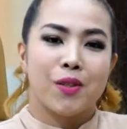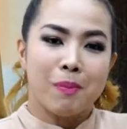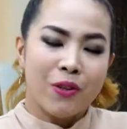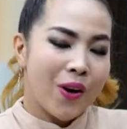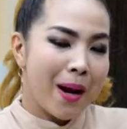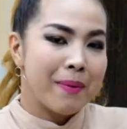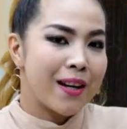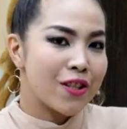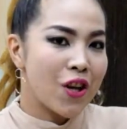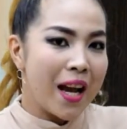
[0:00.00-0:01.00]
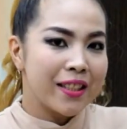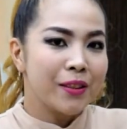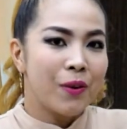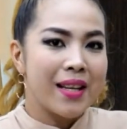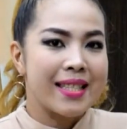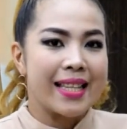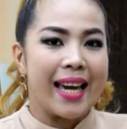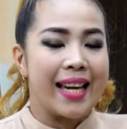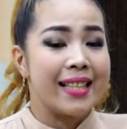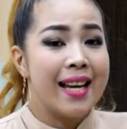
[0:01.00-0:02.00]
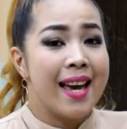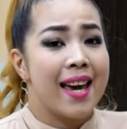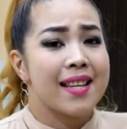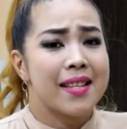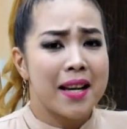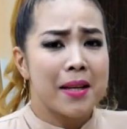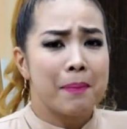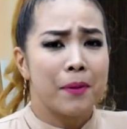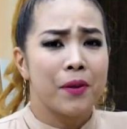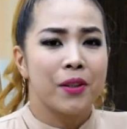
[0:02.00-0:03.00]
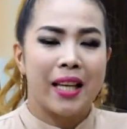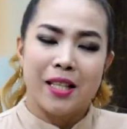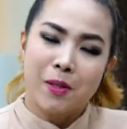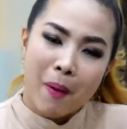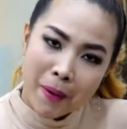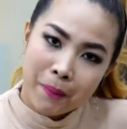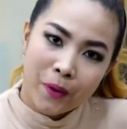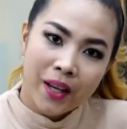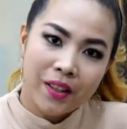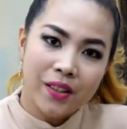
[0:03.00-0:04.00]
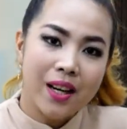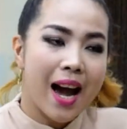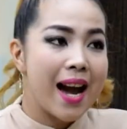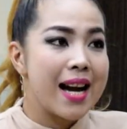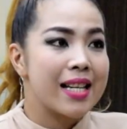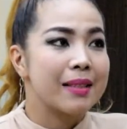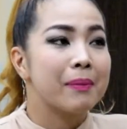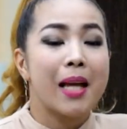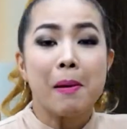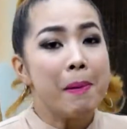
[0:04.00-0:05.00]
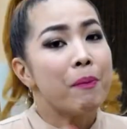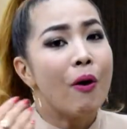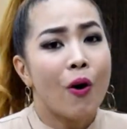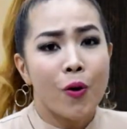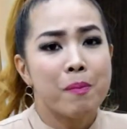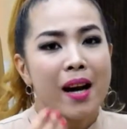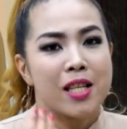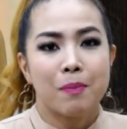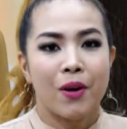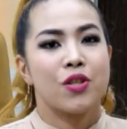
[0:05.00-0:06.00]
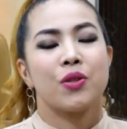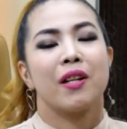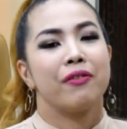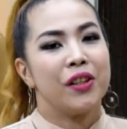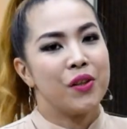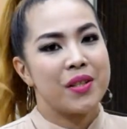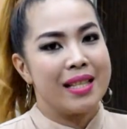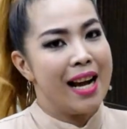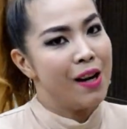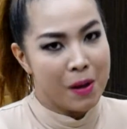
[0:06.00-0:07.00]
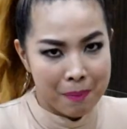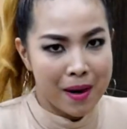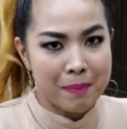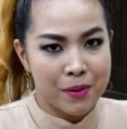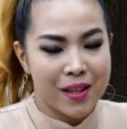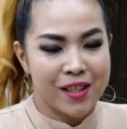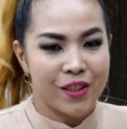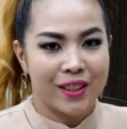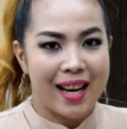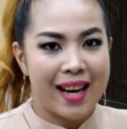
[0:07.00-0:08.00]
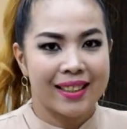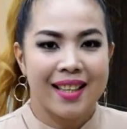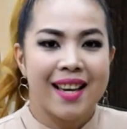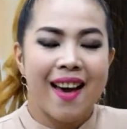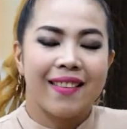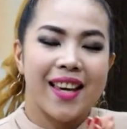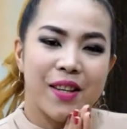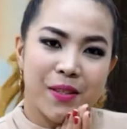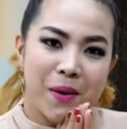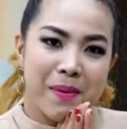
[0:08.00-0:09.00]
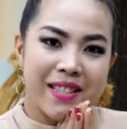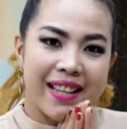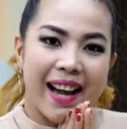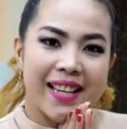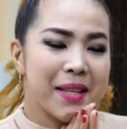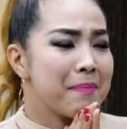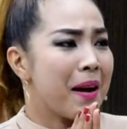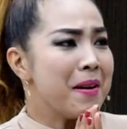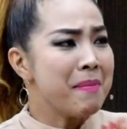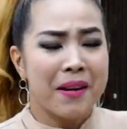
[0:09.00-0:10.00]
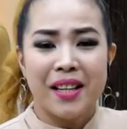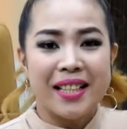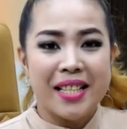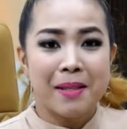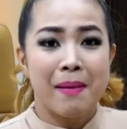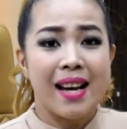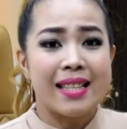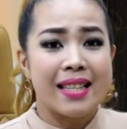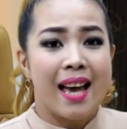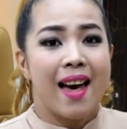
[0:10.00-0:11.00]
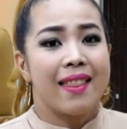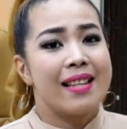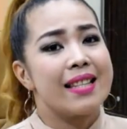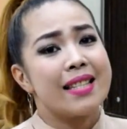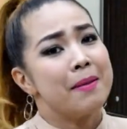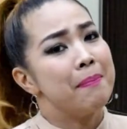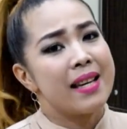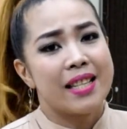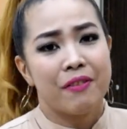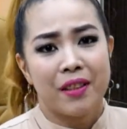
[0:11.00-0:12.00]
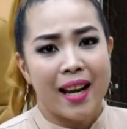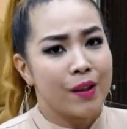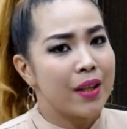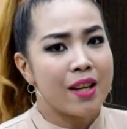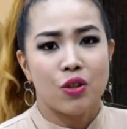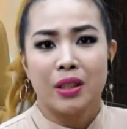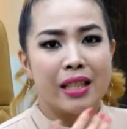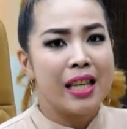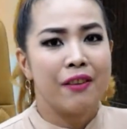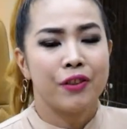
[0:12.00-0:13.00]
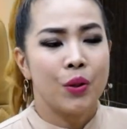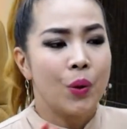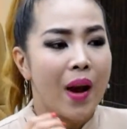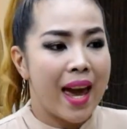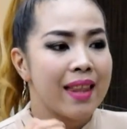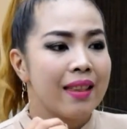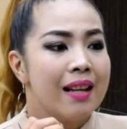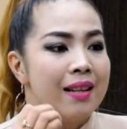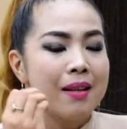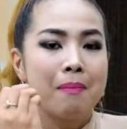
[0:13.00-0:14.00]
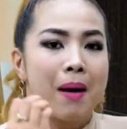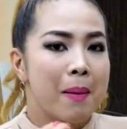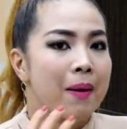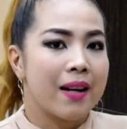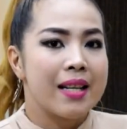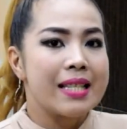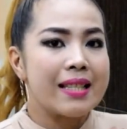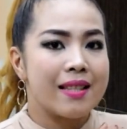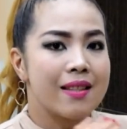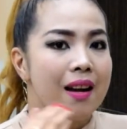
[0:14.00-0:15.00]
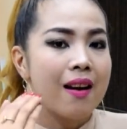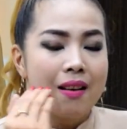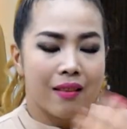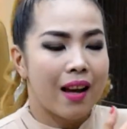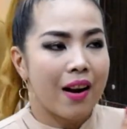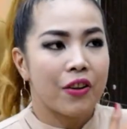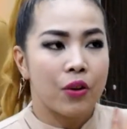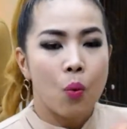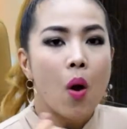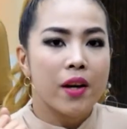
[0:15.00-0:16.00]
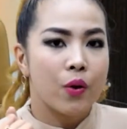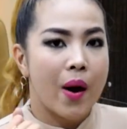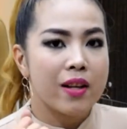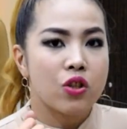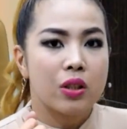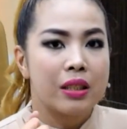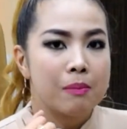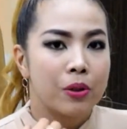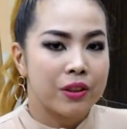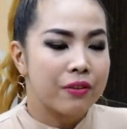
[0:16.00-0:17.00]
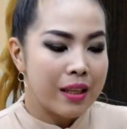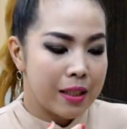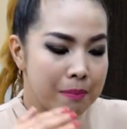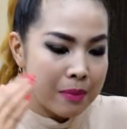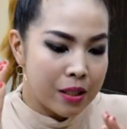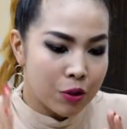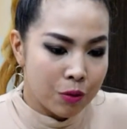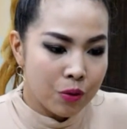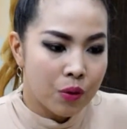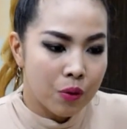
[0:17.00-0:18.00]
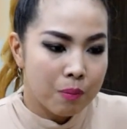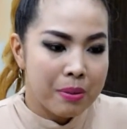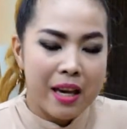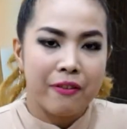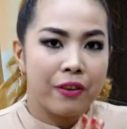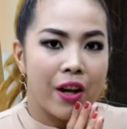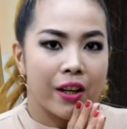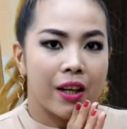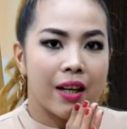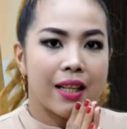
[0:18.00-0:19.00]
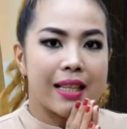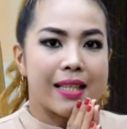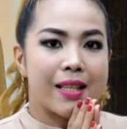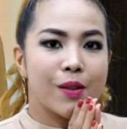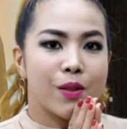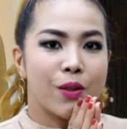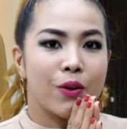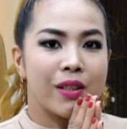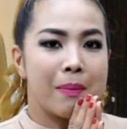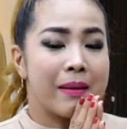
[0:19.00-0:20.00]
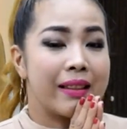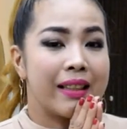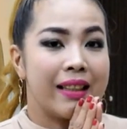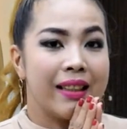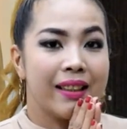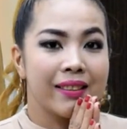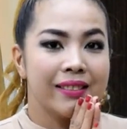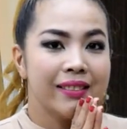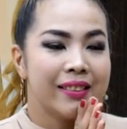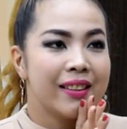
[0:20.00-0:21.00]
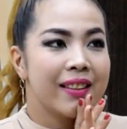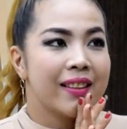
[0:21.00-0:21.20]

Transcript: subscribing our channel once again. And sana po na-inspire po kayo at madami pa po akong mga inspirational videos na gagawin para po sa inyong lahat. Thank you so much guys, and Merry Merry Christmas. This is the best gift that I could actually give you, and my parents is, they are the one who actually motivated me to be a vlogger kasi gusto ko na maging